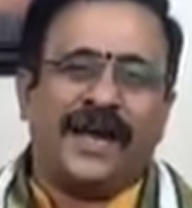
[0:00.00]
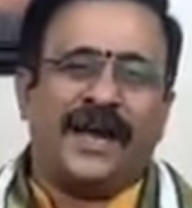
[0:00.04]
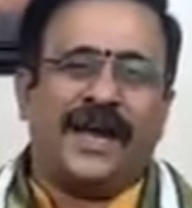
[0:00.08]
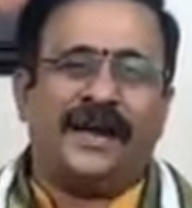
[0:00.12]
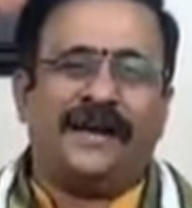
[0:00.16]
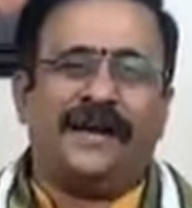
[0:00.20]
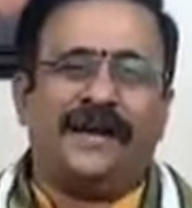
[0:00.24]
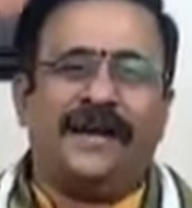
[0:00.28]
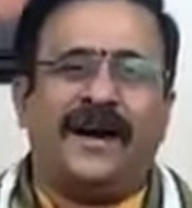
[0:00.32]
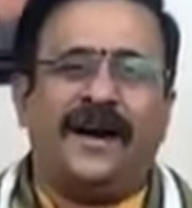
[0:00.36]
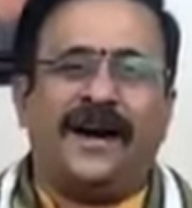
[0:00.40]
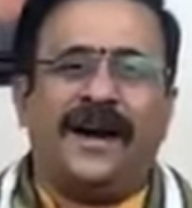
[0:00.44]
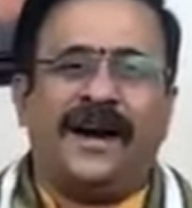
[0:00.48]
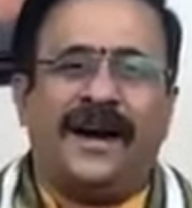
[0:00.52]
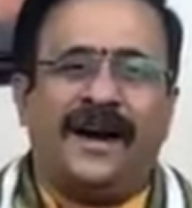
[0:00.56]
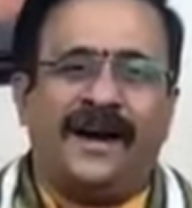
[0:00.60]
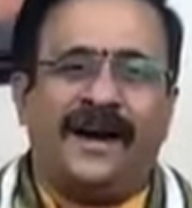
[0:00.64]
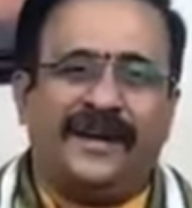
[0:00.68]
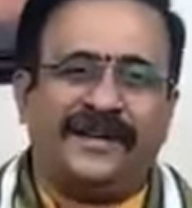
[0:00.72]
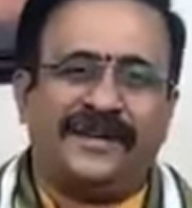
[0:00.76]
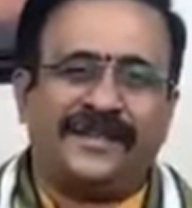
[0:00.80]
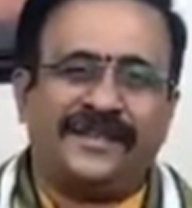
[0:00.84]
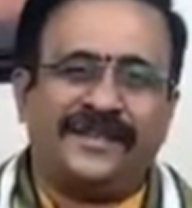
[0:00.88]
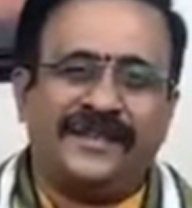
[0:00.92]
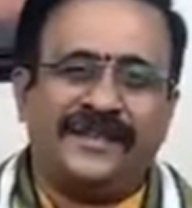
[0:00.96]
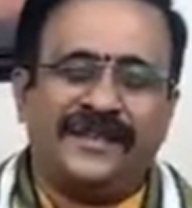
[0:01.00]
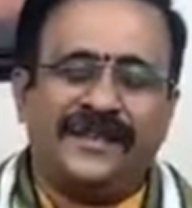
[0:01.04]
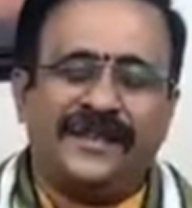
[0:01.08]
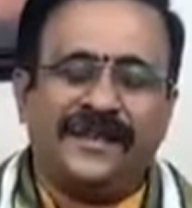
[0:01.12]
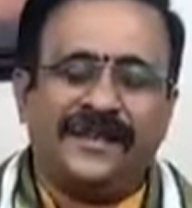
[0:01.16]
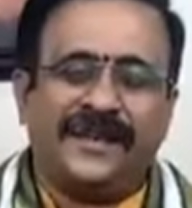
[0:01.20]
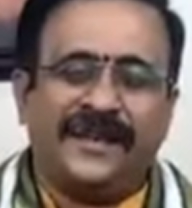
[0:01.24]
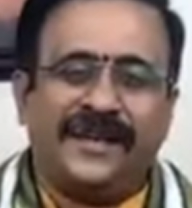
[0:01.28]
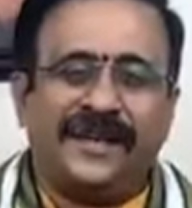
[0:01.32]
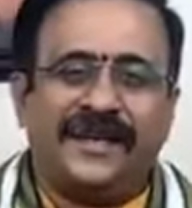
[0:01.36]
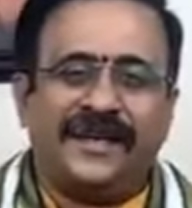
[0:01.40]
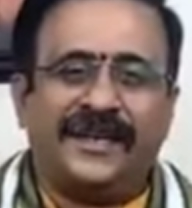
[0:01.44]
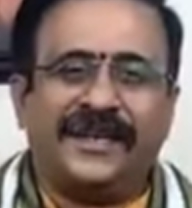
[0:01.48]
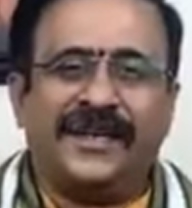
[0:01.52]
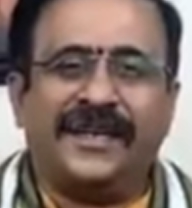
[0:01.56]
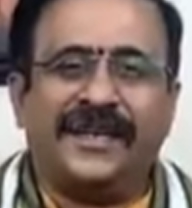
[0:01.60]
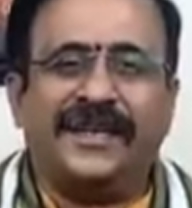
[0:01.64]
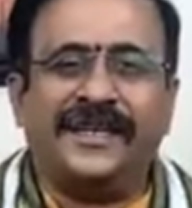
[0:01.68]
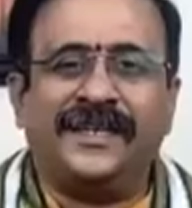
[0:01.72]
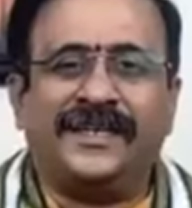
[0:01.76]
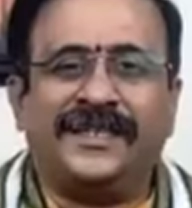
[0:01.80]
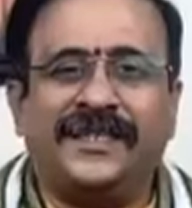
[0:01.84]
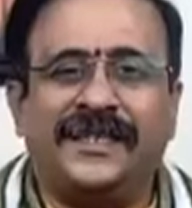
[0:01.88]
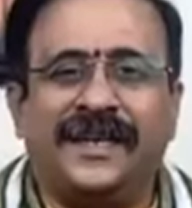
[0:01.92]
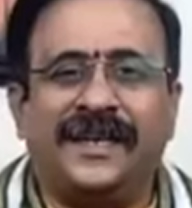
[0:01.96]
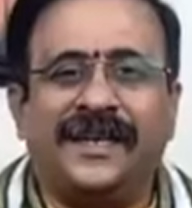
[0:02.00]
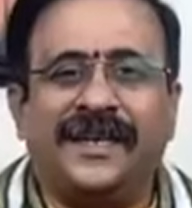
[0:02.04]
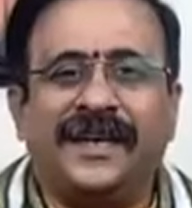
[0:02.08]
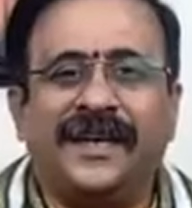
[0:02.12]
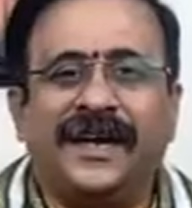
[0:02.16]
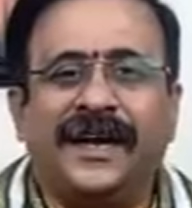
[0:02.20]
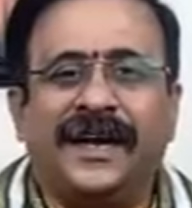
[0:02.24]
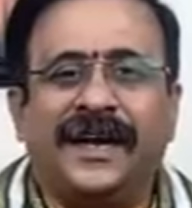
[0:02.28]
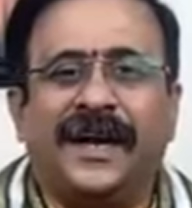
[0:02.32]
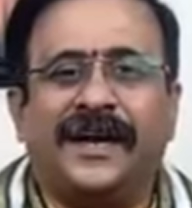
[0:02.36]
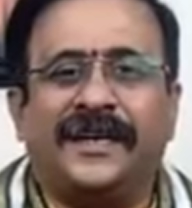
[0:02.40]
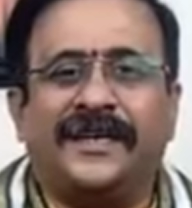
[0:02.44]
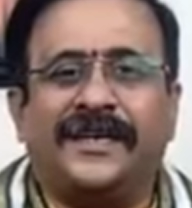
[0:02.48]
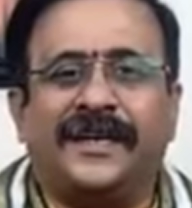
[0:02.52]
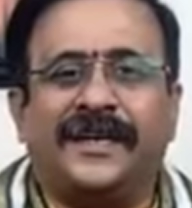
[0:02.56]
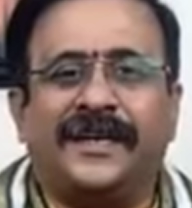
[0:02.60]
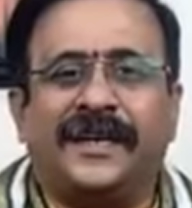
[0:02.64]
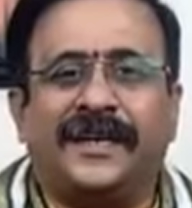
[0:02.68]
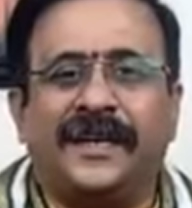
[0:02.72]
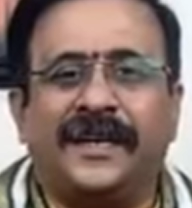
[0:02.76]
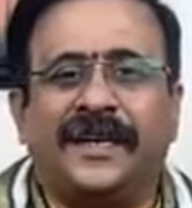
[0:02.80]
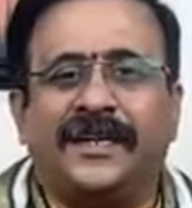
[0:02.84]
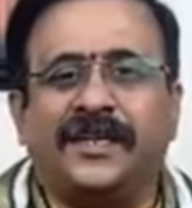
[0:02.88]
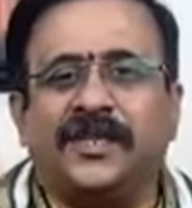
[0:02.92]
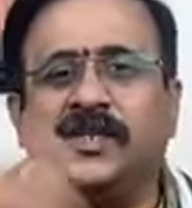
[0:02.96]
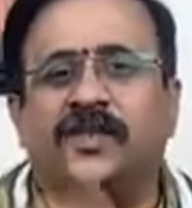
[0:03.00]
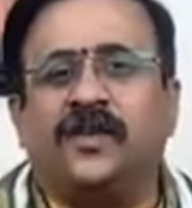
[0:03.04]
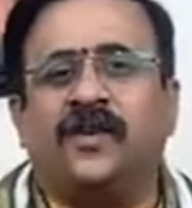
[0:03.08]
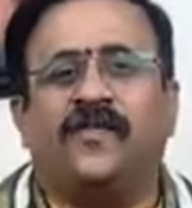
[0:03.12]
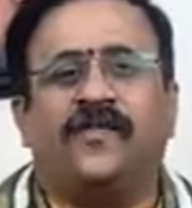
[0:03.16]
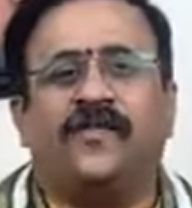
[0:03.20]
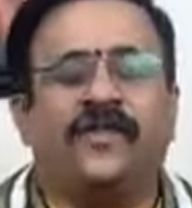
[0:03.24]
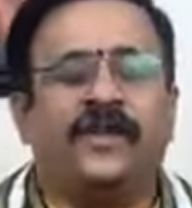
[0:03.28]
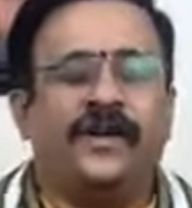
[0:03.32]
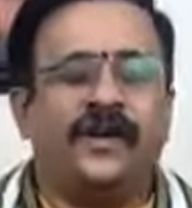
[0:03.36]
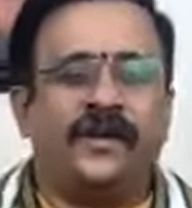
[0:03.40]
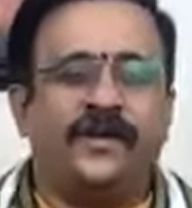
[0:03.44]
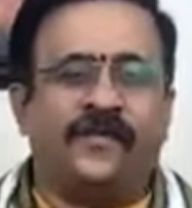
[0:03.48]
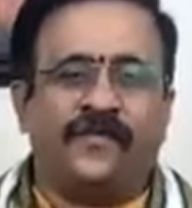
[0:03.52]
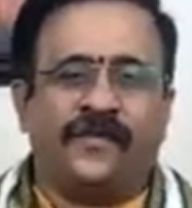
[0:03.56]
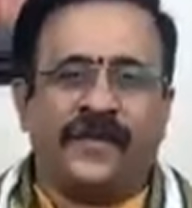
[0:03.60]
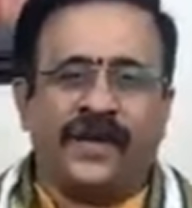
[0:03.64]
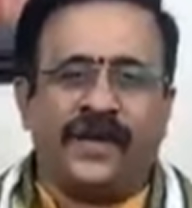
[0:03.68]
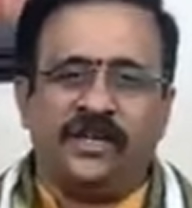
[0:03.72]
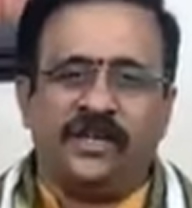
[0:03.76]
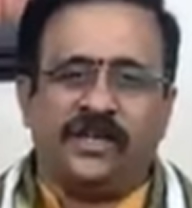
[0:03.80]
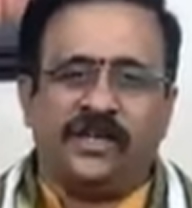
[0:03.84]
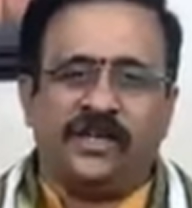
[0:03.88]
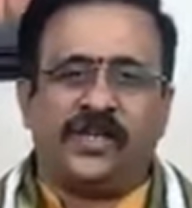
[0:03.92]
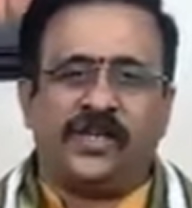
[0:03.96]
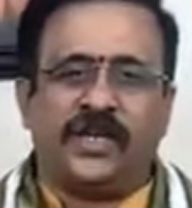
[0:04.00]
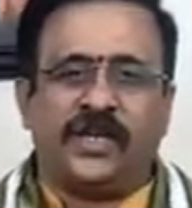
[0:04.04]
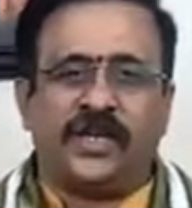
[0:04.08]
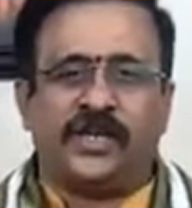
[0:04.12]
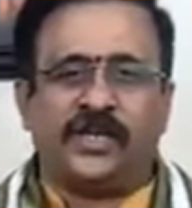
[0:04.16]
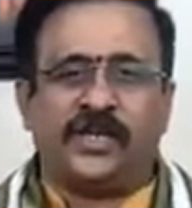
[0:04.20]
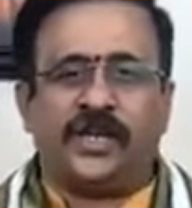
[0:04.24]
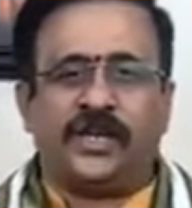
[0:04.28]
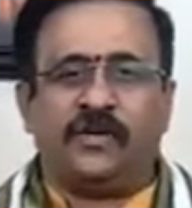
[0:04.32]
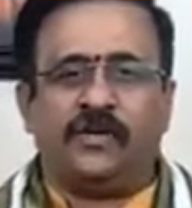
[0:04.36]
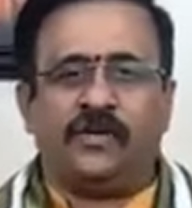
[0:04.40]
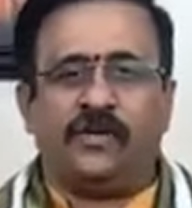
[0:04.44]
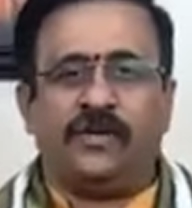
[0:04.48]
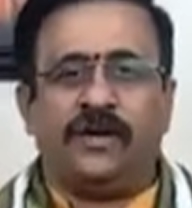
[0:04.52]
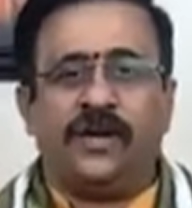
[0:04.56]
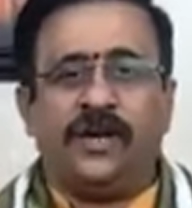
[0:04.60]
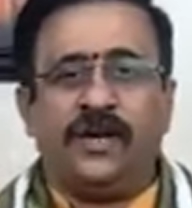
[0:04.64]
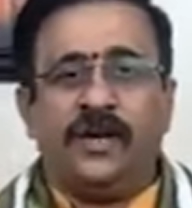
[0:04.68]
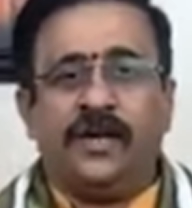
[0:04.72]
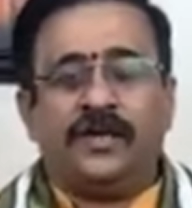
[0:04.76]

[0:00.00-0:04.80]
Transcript: and art is at the crux of French nationhood.